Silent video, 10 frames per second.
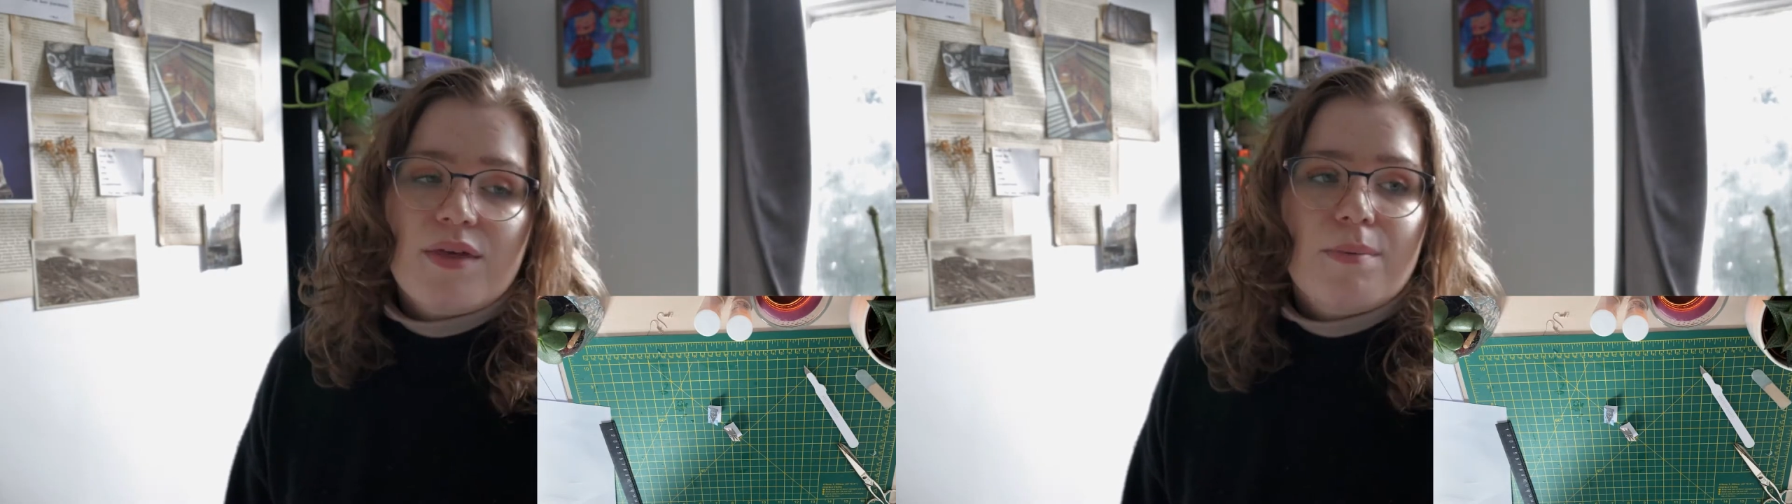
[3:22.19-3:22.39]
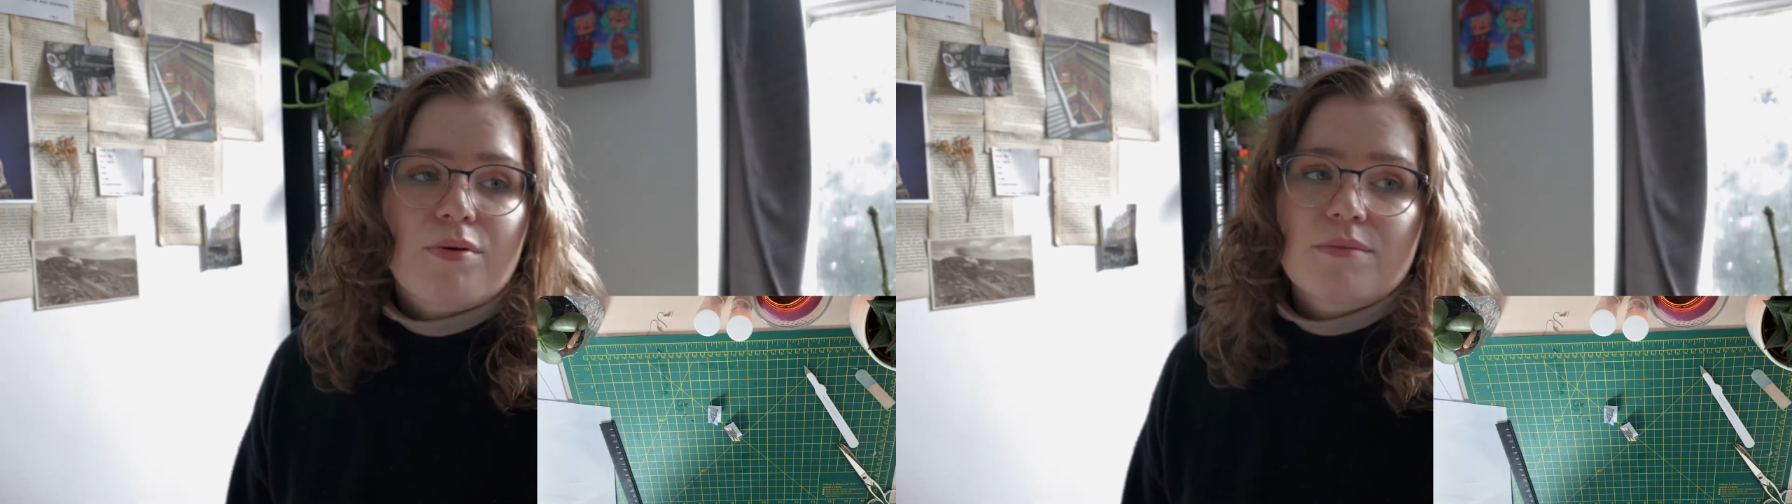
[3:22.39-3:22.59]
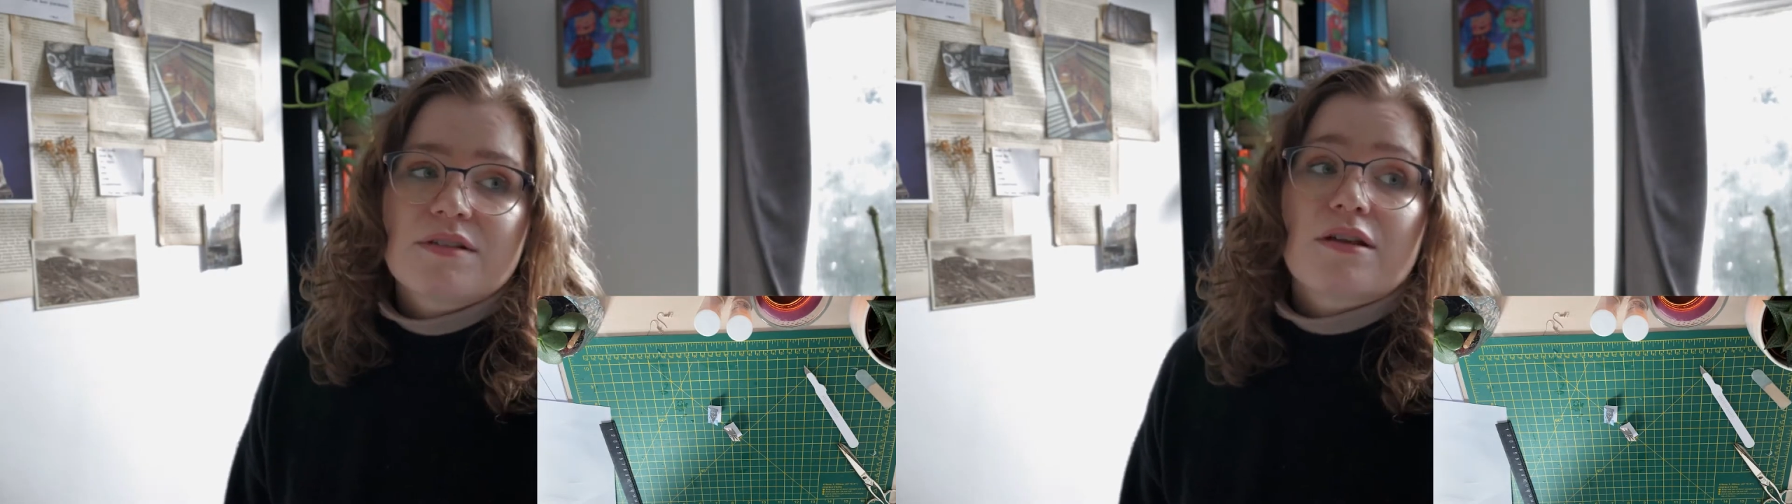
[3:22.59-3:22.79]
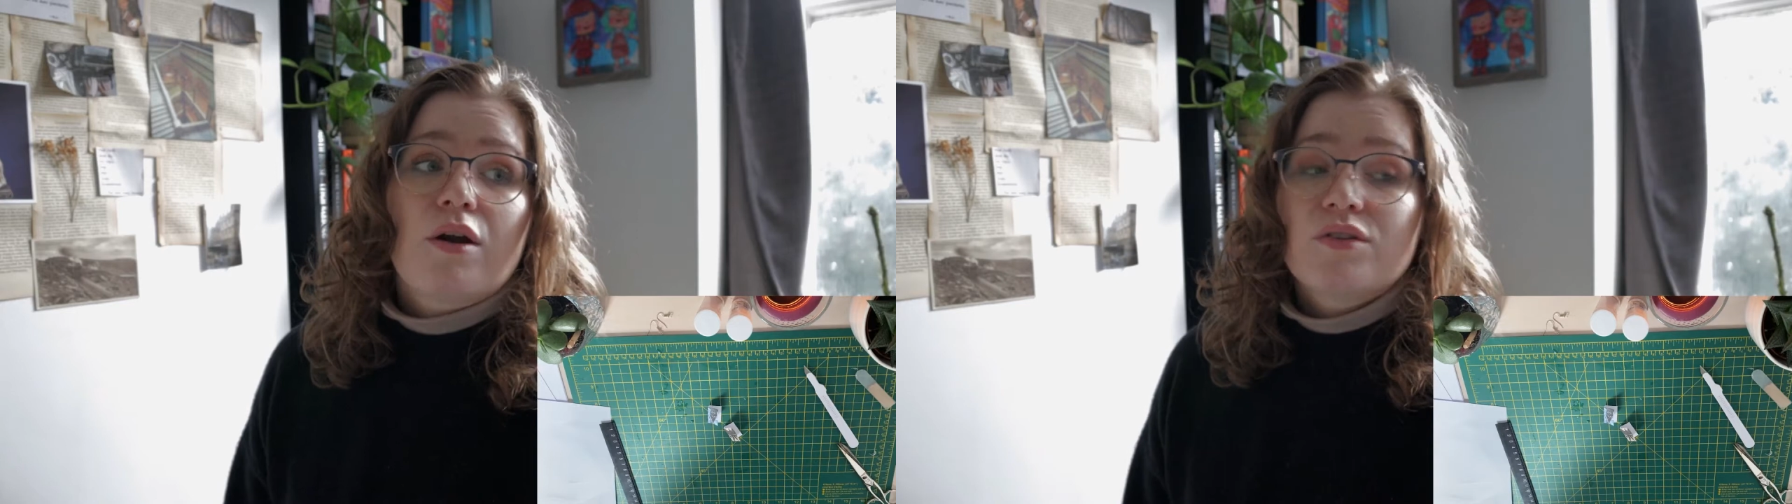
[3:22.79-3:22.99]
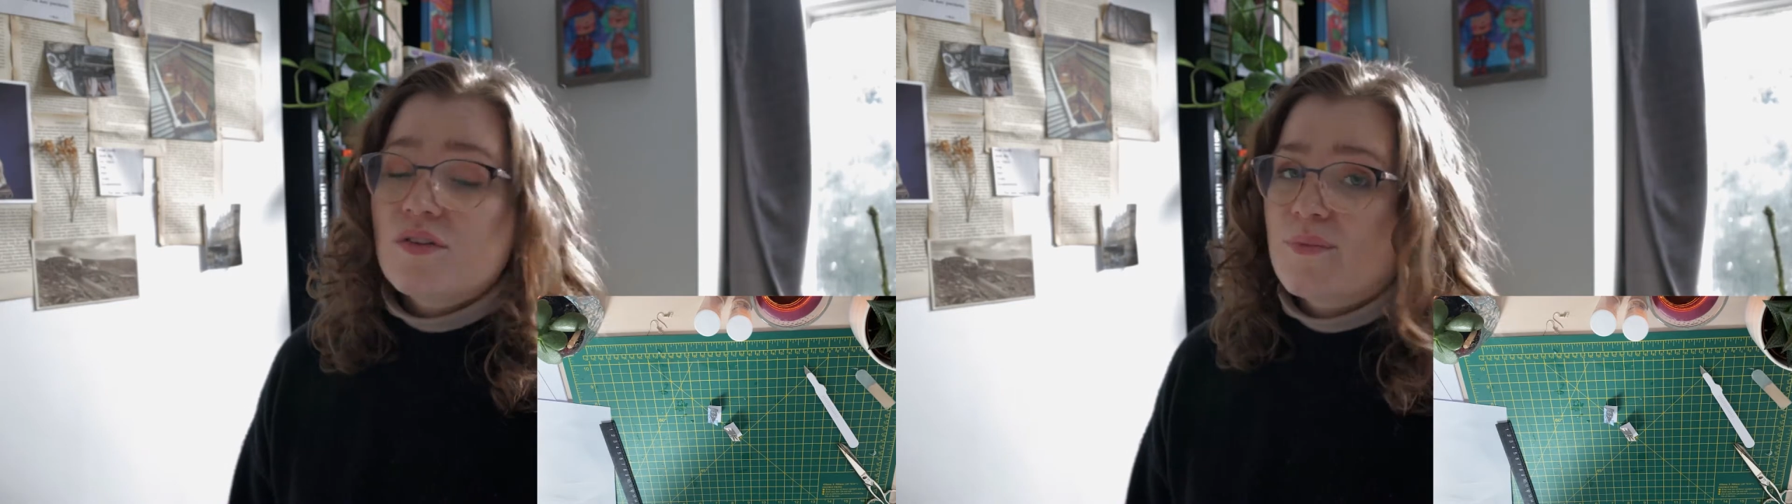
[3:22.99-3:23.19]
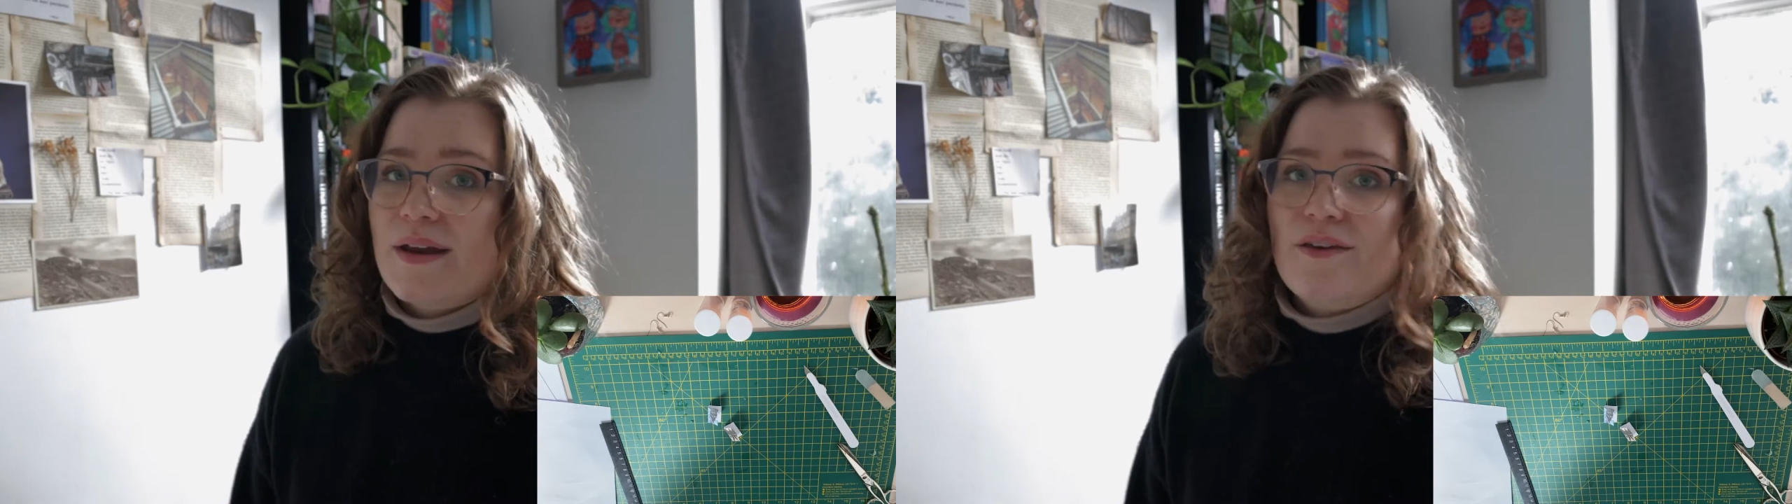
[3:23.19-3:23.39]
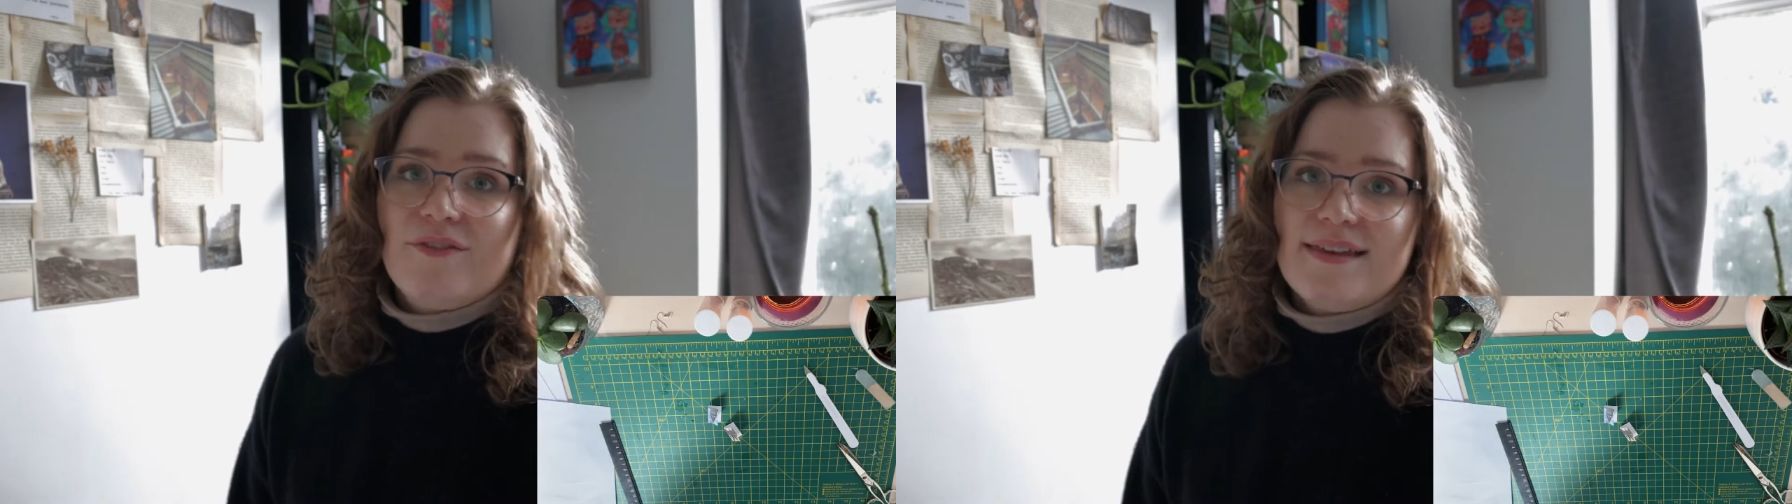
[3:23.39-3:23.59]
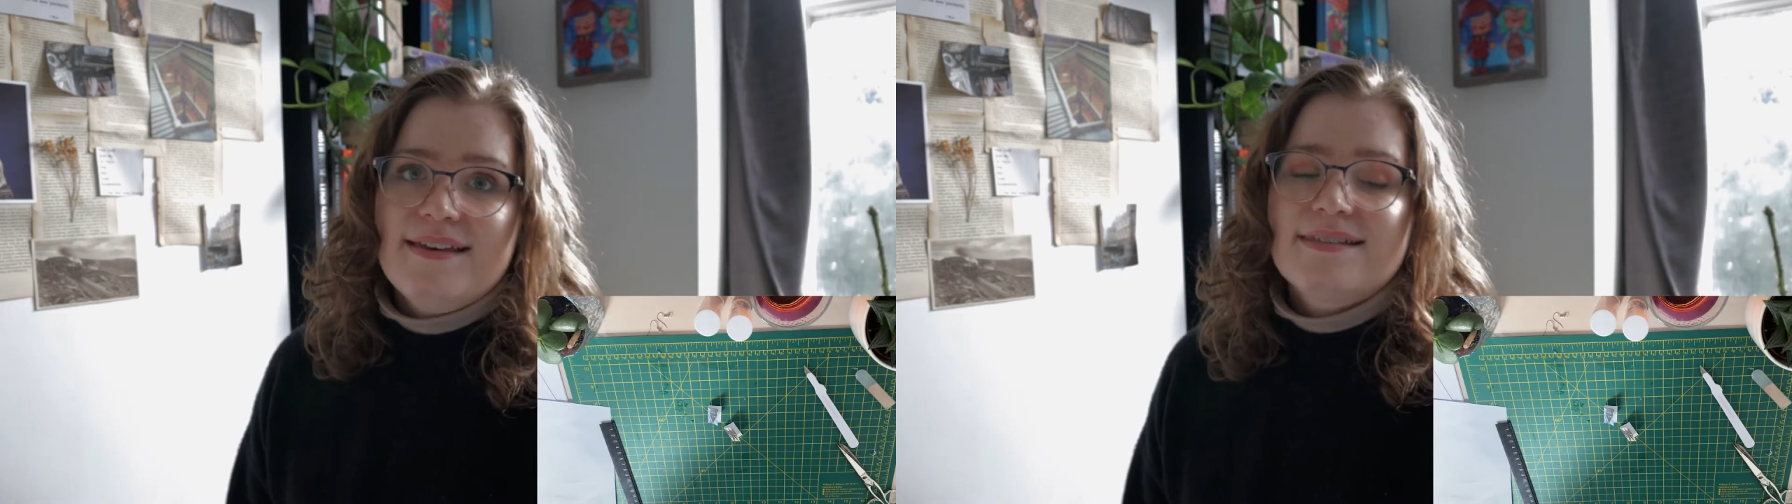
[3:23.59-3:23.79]
They're promised a lot of money for
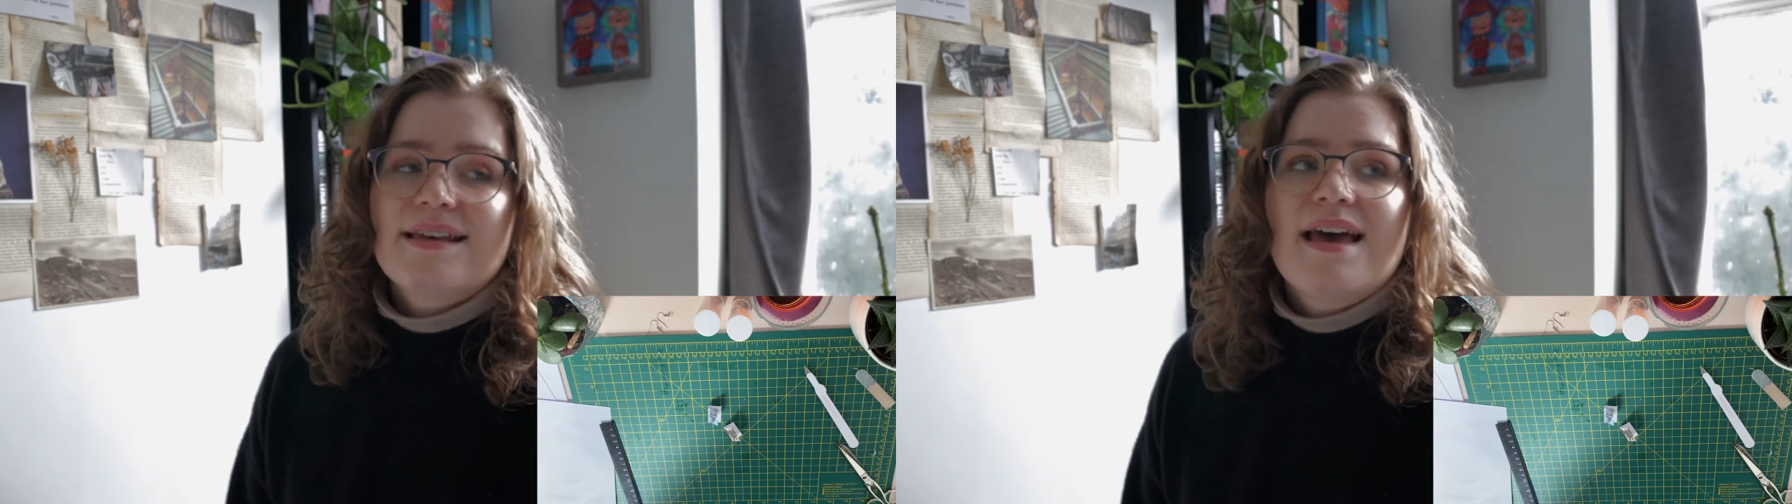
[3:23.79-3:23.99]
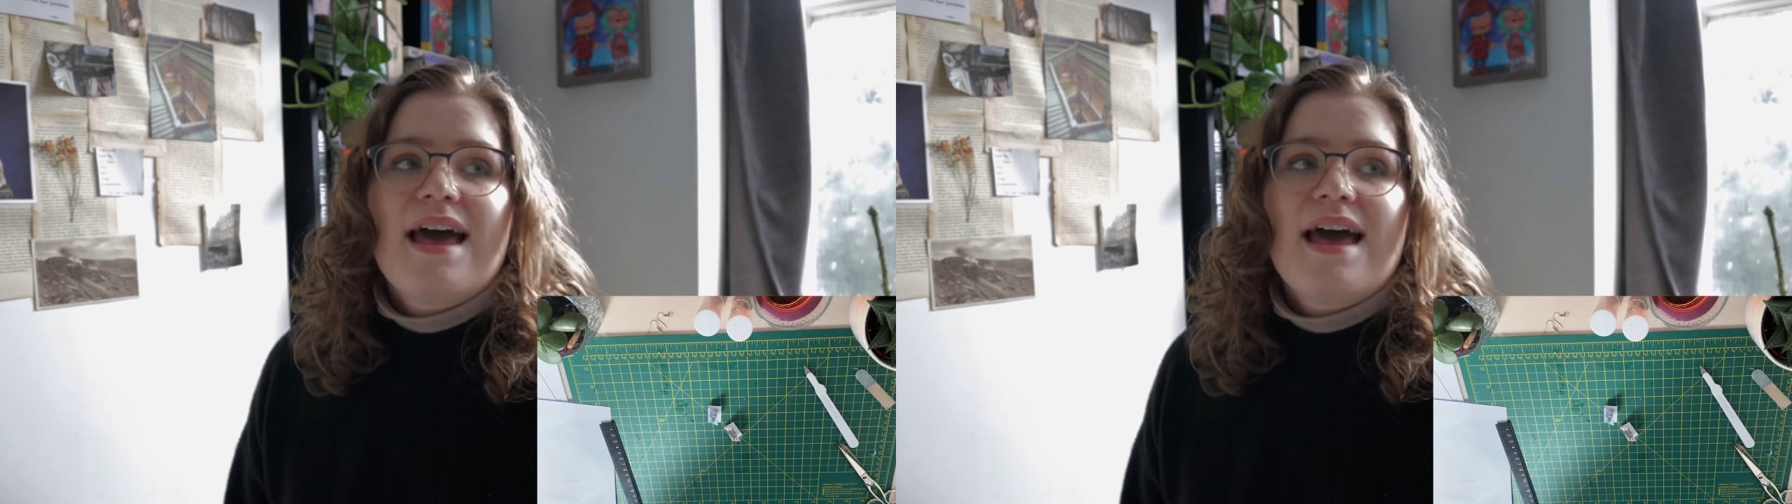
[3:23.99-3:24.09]
this,